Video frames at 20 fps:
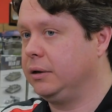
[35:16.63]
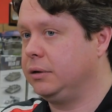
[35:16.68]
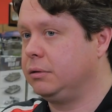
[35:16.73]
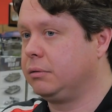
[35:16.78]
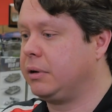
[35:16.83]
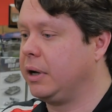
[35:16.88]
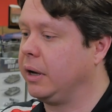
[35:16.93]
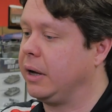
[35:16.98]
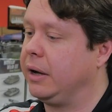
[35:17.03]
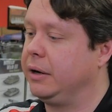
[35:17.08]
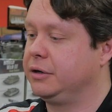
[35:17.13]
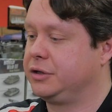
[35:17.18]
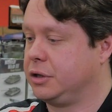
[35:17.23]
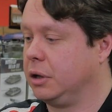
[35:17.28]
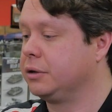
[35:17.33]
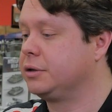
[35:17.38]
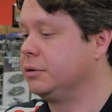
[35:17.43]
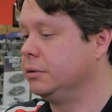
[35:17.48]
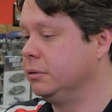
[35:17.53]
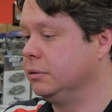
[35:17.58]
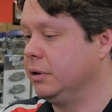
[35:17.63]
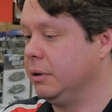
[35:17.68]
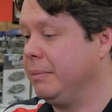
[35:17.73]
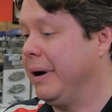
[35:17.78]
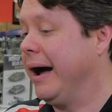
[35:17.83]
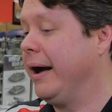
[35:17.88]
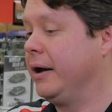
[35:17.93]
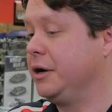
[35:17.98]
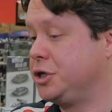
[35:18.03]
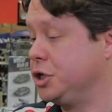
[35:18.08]
You can kind of start to
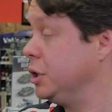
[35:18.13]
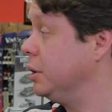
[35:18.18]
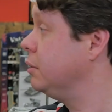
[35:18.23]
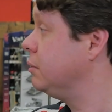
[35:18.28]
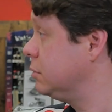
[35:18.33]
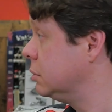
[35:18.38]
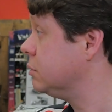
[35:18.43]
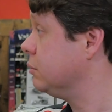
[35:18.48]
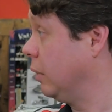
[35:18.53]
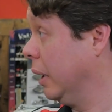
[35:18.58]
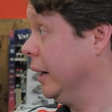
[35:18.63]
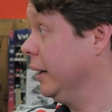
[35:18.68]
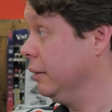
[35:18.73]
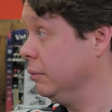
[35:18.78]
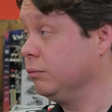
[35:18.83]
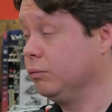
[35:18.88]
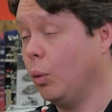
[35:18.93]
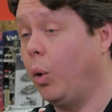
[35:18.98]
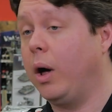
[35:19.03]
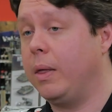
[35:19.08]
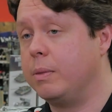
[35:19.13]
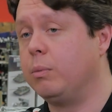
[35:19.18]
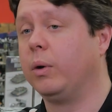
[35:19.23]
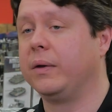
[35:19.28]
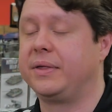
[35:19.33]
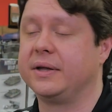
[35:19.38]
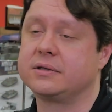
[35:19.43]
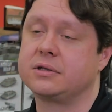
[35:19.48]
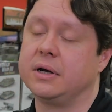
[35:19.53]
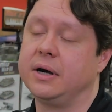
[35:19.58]
imagine, right,
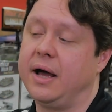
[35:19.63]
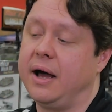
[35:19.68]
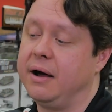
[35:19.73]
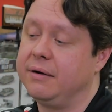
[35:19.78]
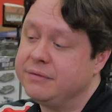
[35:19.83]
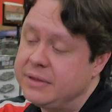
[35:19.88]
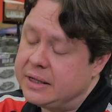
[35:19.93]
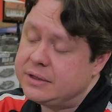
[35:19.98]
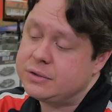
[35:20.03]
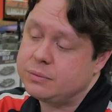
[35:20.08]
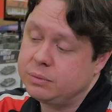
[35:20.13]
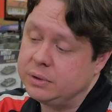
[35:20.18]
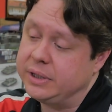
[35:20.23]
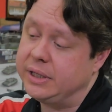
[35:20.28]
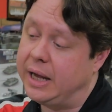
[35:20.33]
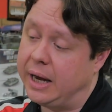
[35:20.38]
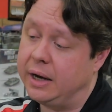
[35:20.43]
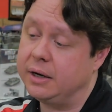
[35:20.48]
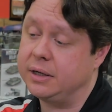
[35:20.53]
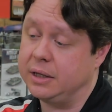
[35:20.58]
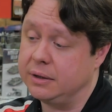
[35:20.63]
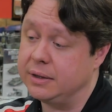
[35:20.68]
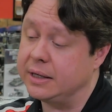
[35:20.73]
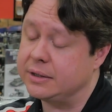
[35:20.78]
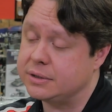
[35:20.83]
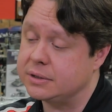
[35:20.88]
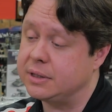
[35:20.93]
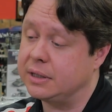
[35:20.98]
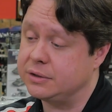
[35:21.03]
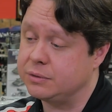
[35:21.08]
what that's going to have. That's really handy.
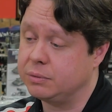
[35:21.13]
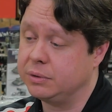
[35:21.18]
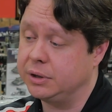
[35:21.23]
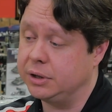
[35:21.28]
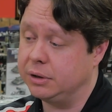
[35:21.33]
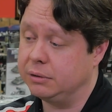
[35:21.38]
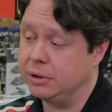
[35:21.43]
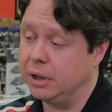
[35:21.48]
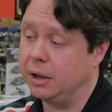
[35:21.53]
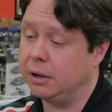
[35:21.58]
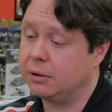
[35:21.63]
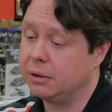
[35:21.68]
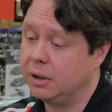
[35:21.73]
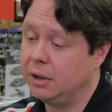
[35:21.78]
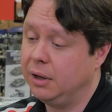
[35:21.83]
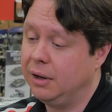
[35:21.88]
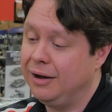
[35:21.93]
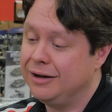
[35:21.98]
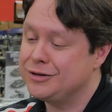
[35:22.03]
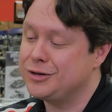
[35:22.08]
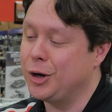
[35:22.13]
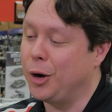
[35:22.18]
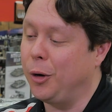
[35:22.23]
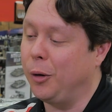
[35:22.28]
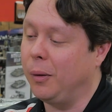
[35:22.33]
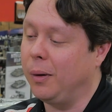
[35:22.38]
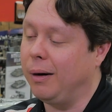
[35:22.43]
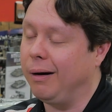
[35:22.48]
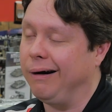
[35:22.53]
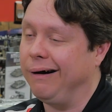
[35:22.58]
That's really unique.
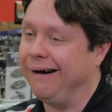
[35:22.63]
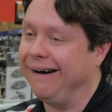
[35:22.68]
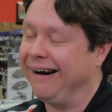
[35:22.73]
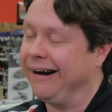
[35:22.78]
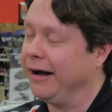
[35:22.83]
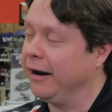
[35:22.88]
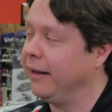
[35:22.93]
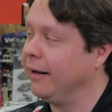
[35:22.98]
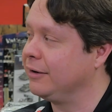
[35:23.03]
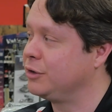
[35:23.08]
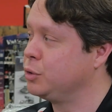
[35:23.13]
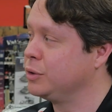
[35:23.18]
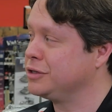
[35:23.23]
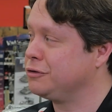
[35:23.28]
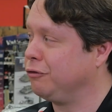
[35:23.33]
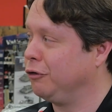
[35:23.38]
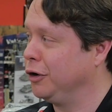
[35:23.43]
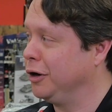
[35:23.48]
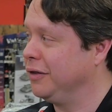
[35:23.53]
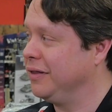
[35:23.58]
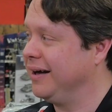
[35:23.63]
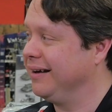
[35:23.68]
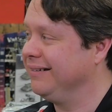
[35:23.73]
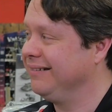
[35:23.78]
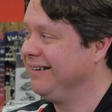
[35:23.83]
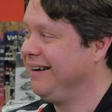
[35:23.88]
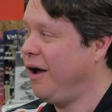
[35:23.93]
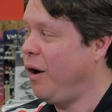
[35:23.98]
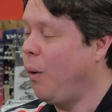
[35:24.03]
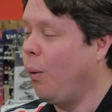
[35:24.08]
So I got a twist for you then.
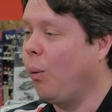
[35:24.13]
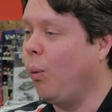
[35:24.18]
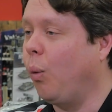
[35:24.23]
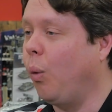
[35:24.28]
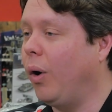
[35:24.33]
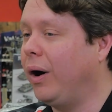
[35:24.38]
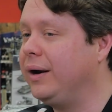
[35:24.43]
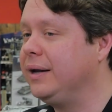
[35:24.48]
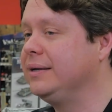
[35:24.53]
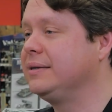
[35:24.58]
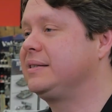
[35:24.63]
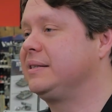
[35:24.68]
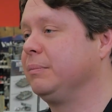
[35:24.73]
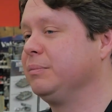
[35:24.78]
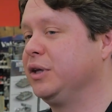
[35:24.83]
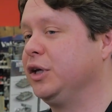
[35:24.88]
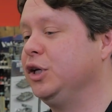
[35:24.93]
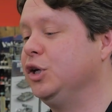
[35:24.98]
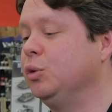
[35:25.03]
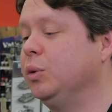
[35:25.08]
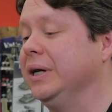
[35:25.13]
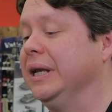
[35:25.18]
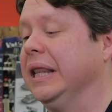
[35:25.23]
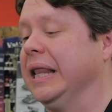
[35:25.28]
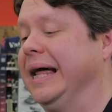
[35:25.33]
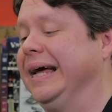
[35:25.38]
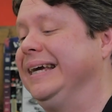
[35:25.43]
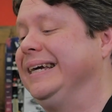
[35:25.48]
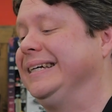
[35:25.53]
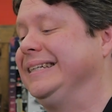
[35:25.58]
What is something you would
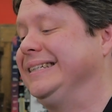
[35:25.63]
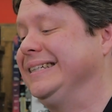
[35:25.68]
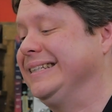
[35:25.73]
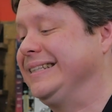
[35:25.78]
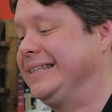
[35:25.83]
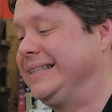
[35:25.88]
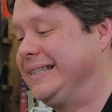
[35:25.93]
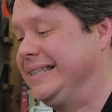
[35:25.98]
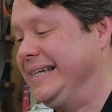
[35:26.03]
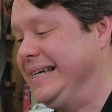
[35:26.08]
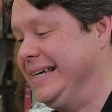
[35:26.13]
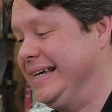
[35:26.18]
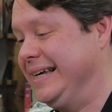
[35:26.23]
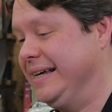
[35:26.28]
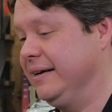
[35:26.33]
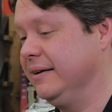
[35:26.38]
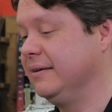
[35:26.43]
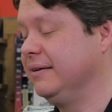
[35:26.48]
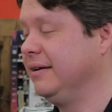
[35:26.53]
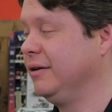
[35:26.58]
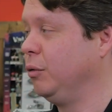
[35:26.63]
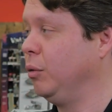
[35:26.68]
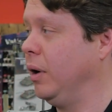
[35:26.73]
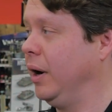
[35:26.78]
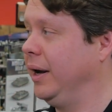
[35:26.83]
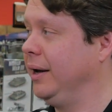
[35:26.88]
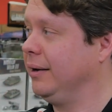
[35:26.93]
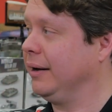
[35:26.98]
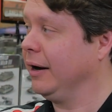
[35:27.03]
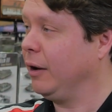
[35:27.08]
like to see?
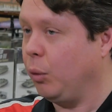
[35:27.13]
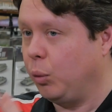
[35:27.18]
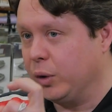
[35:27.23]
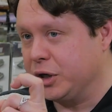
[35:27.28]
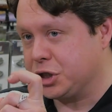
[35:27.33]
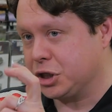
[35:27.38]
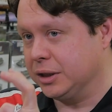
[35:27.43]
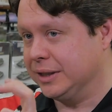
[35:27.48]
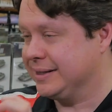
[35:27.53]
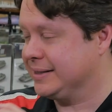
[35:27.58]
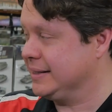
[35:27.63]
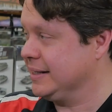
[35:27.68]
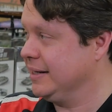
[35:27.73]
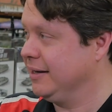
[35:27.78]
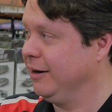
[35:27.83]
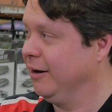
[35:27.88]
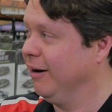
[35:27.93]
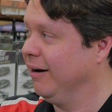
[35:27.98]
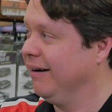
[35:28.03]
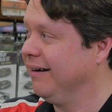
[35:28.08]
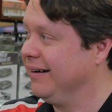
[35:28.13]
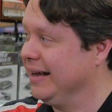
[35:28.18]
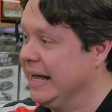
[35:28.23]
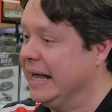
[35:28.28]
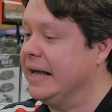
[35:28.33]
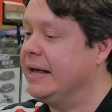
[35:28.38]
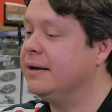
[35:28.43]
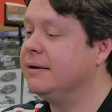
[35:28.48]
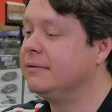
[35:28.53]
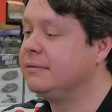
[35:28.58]
Right, kind of wish listy here
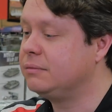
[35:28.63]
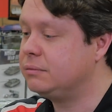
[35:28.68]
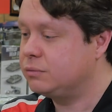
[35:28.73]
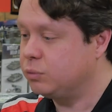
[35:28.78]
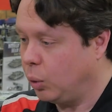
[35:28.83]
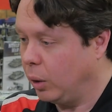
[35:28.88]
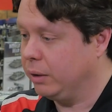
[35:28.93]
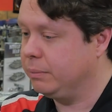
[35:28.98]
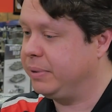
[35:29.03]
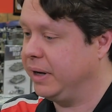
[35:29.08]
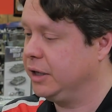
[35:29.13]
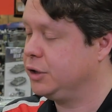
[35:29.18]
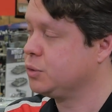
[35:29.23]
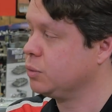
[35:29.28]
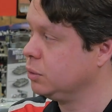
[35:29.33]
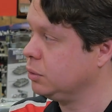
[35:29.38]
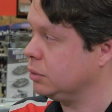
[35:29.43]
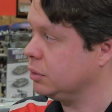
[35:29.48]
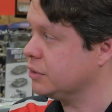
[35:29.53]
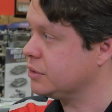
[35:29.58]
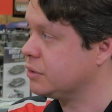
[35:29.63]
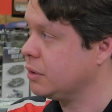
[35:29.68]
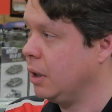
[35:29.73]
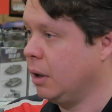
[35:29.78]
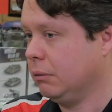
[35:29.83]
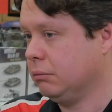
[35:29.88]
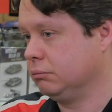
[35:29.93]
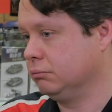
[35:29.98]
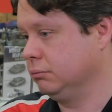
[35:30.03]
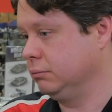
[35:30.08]
in one-page rules.
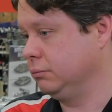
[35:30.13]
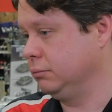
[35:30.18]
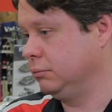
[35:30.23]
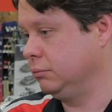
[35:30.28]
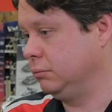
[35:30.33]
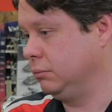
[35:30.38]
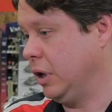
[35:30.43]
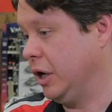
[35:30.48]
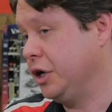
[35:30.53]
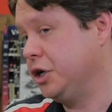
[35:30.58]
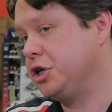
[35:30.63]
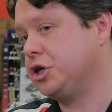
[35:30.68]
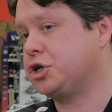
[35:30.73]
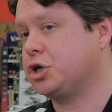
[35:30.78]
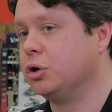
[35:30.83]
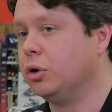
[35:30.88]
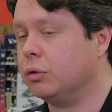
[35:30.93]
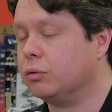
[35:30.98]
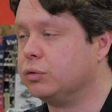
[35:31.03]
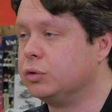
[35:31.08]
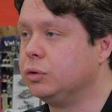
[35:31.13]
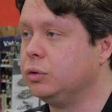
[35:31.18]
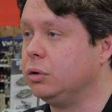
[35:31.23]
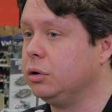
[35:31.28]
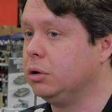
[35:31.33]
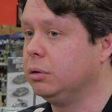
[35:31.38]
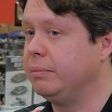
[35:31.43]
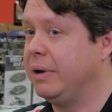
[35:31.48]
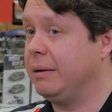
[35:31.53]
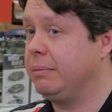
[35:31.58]
An additional
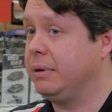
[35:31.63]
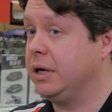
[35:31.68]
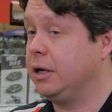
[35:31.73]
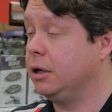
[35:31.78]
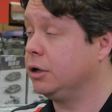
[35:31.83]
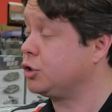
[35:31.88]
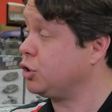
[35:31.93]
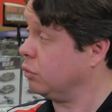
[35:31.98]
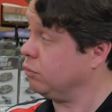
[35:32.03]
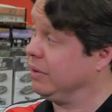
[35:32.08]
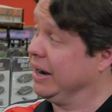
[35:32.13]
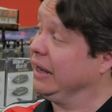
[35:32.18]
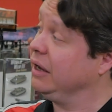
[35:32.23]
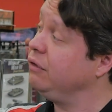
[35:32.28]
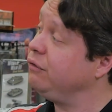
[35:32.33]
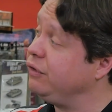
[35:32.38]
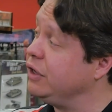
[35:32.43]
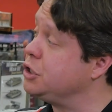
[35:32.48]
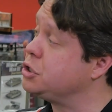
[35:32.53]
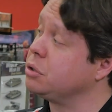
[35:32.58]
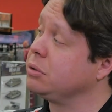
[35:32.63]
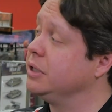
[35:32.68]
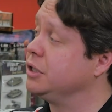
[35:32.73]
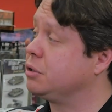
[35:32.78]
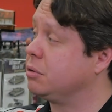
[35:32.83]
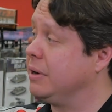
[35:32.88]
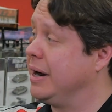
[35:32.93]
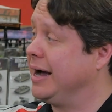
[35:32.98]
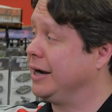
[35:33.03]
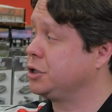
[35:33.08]
rule, maybe a terrain feature
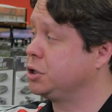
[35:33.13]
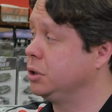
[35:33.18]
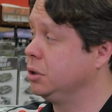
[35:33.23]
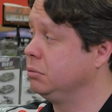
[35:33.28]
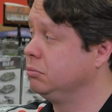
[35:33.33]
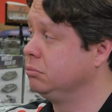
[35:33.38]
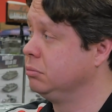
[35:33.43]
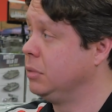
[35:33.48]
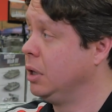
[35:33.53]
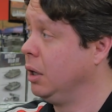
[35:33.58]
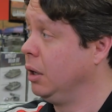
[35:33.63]
interaction.